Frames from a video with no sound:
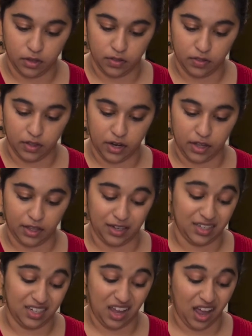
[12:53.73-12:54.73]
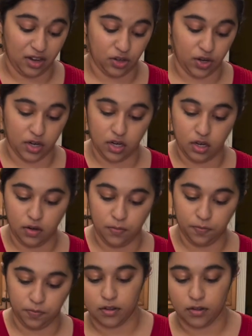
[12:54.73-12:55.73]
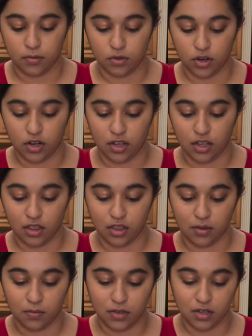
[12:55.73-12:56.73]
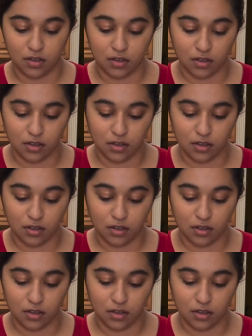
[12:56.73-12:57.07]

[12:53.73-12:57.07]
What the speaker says: that I like dehydrated. I'm trying to get them to